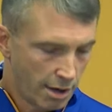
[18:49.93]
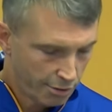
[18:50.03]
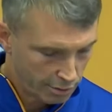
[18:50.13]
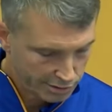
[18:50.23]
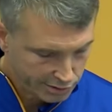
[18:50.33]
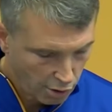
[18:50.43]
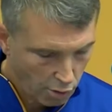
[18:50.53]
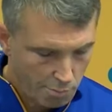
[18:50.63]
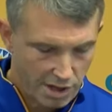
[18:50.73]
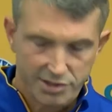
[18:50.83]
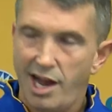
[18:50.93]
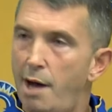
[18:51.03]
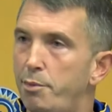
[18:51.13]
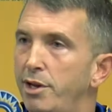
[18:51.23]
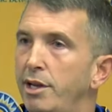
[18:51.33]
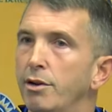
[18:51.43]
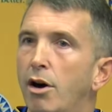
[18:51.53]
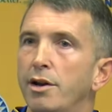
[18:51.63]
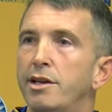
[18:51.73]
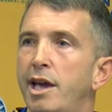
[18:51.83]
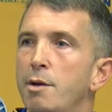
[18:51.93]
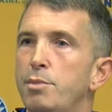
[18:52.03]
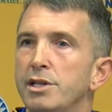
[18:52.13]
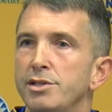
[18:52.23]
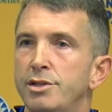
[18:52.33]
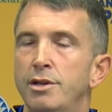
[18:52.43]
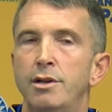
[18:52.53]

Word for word: There is so much happening on the campus